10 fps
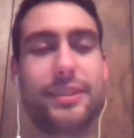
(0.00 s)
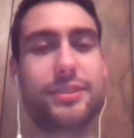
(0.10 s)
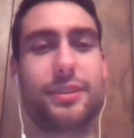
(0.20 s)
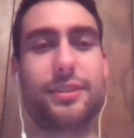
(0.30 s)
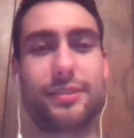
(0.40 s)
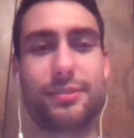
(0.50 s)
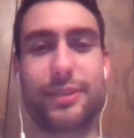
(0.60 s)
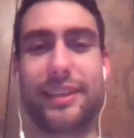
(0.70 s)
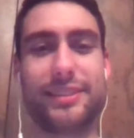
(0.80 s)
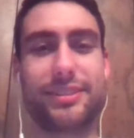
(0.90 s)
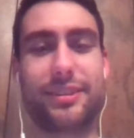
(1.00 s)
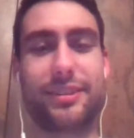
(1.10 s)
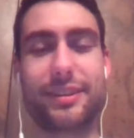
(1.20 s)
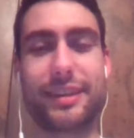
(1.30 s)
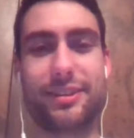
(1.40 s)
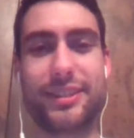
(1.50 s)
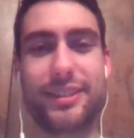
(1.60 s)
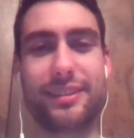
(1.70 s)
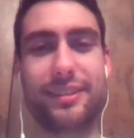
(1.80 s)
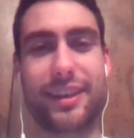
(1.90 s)
are
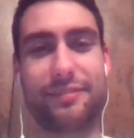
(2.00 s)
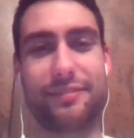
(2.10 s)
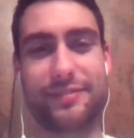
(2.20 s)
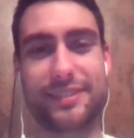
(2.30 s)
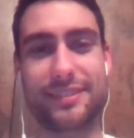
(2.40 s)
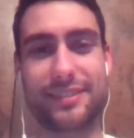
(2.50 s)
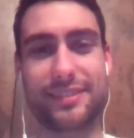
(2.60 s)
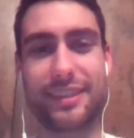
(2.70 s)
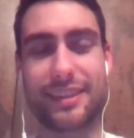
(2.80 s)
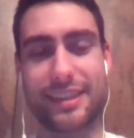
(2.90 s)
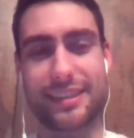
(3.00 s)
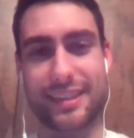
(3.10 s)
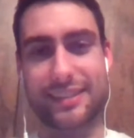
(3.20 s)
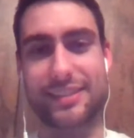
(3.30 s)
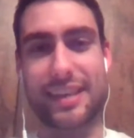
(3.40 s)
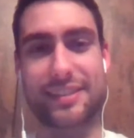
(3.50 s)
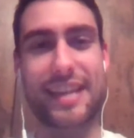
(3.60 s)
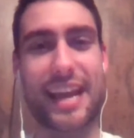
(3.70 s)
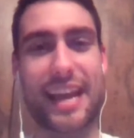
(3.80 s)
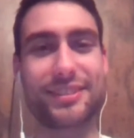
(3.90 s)
guaranteed in life. That's death,
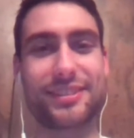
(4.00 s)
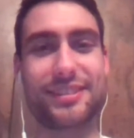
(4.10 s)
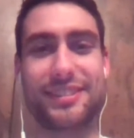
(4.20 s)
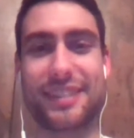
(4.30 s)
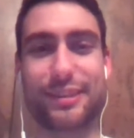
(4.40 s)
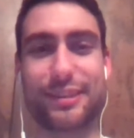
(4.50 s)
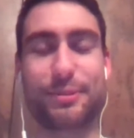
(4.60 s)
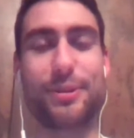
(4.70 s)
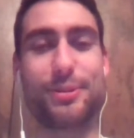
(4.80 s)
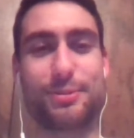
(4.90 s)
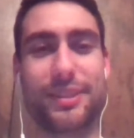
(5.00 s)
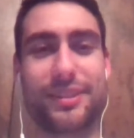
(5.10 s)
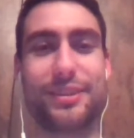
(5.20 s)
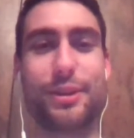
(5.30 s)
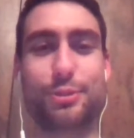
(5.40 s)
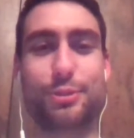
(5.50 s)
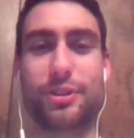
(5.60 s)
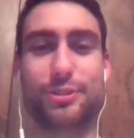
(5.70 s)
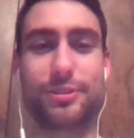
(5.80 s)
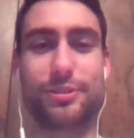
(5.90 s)
taxes, and Derrick Rose with no
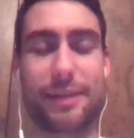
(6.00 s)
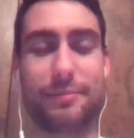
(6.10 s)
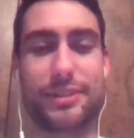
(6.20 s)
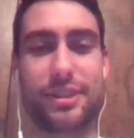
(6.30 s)
structural damage and